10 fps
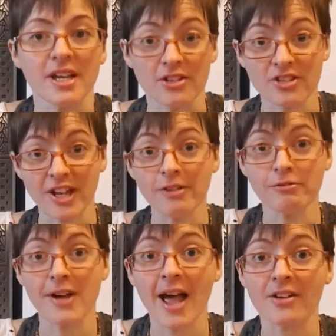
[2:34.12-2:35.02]
Instead
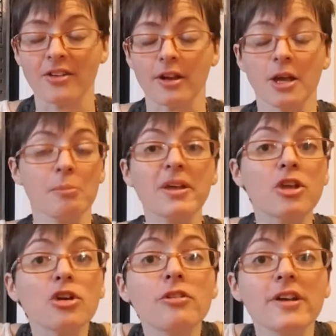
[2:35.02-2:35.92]
of reacting, be
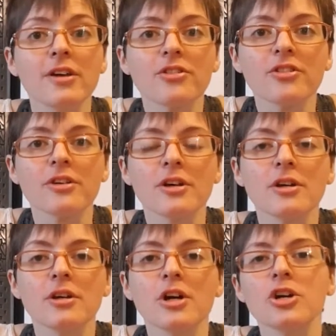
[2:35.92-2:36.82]
curious.
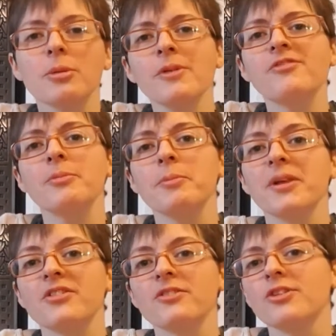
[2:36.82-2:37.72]
Coming from a
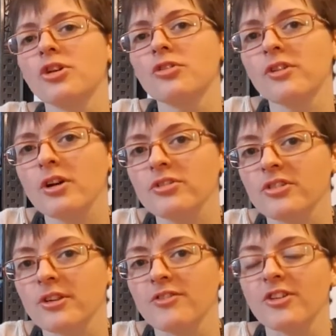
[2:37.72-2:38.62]
place of
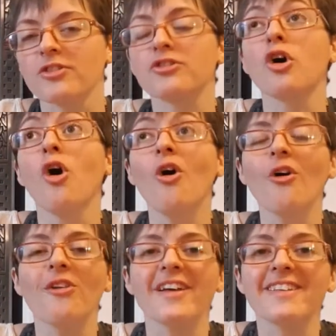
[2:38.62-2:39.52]
curiosity feels
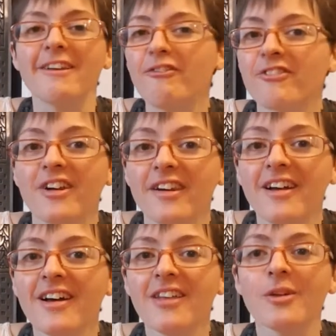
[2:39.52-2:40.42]
totally
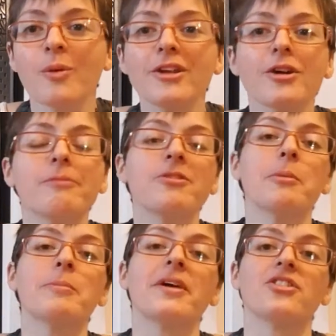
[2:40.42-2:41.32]
different than when you come
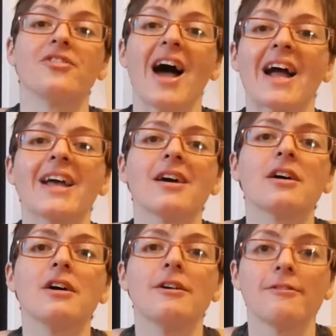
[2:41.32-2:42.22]
from a place of
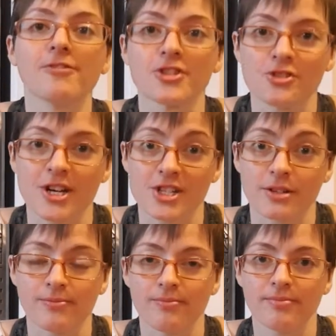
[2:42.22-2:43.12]
anger and
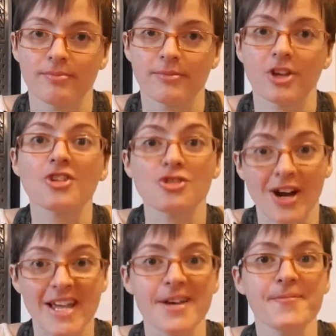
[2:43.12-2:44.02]
frustration.
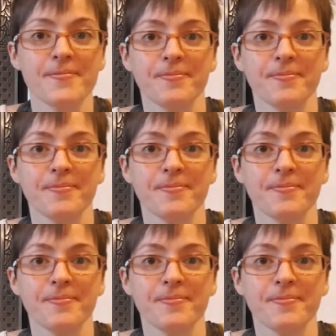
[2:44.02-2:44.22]
Try it.